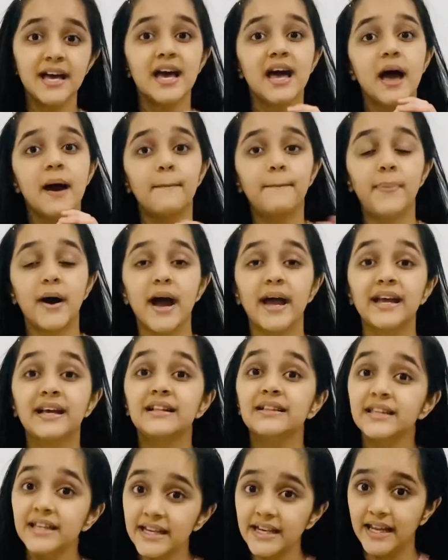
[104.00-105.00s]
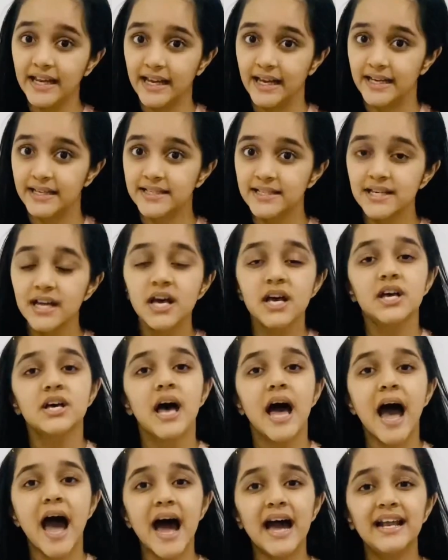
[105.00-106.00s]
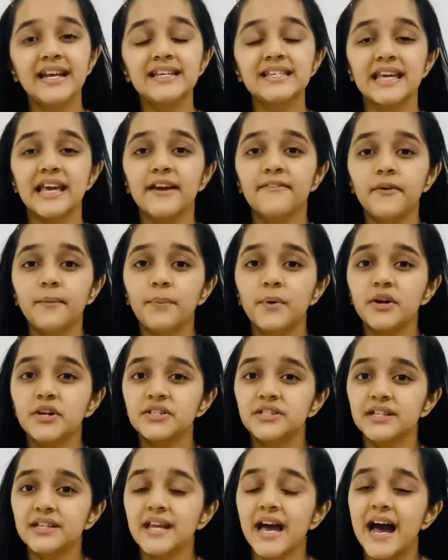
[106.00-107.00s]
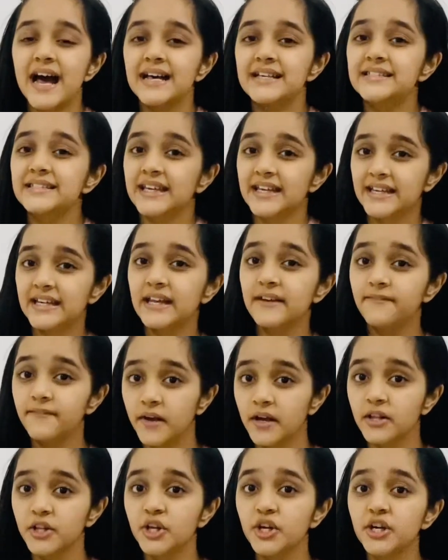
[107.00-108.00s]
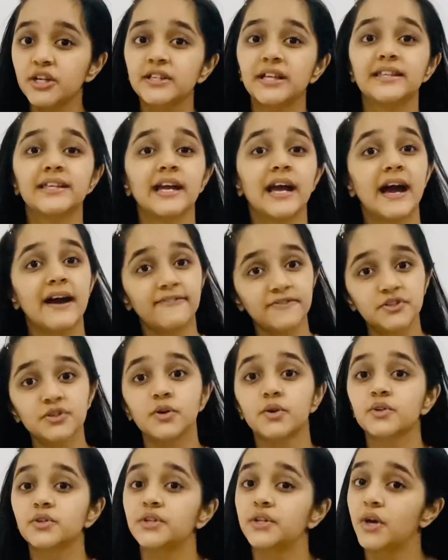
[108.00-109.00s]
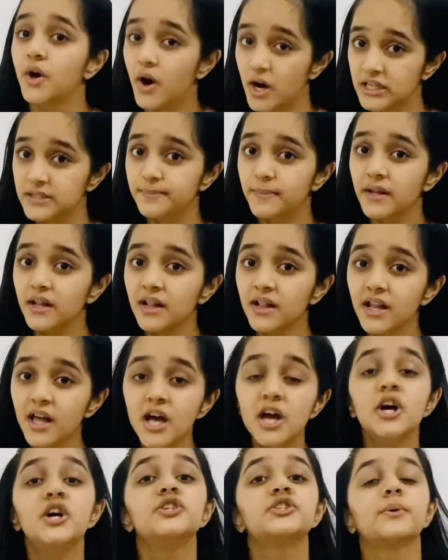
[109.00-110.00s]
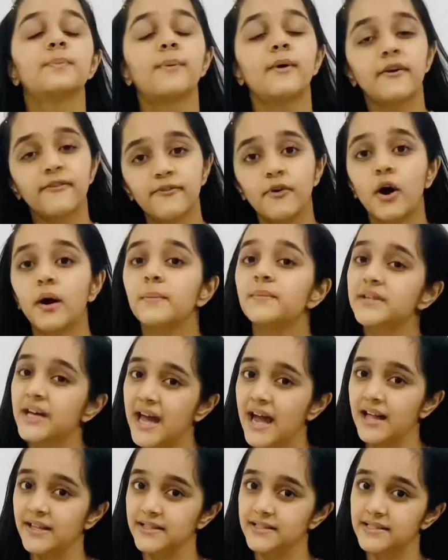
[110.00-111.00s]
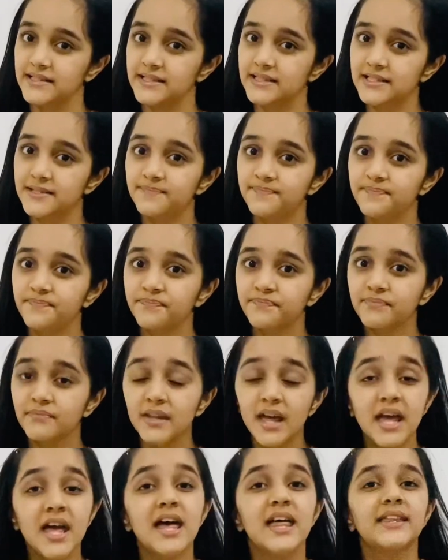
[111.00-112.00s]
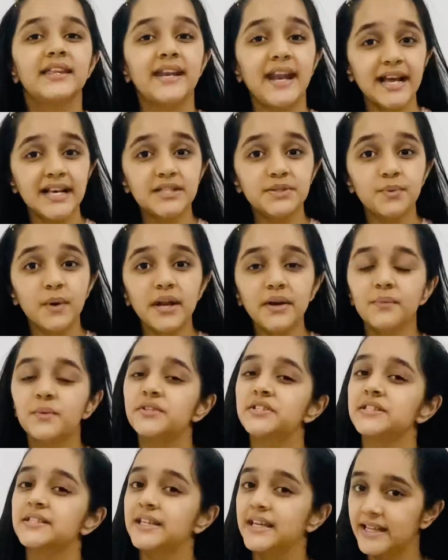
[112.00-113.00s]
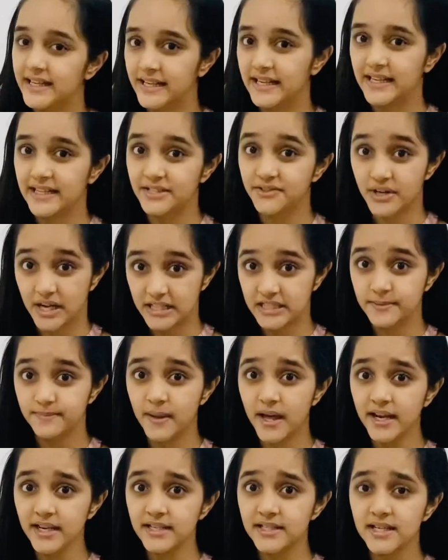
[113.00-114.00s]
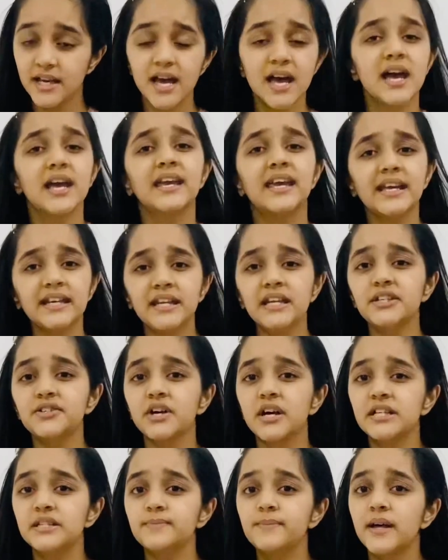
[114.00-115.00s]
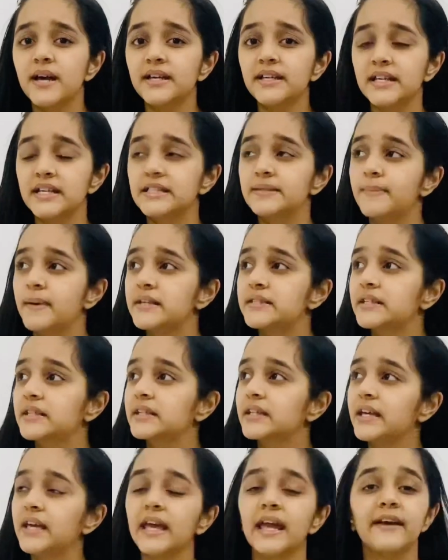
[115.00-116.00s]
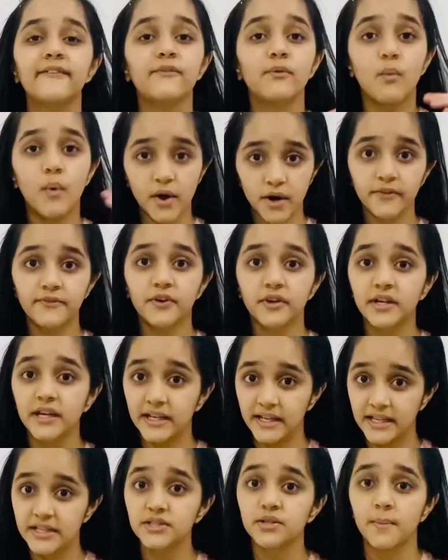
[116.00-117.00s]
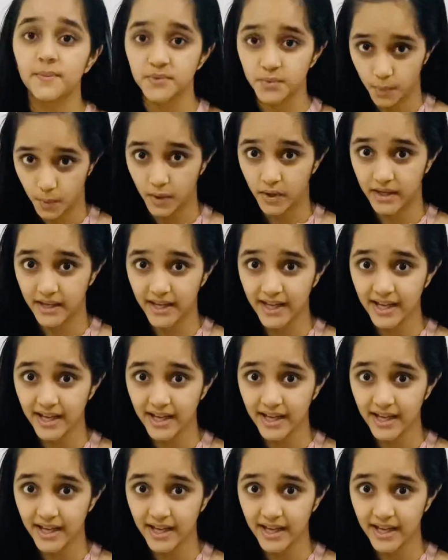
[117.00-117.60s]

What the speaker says: by cleaning it. And if a person has kidney failure, then they have to go to the hospital to perform dialysis. The next one, which is kidney transplant. Kidney transplant is basically if one of your kidneys stops working,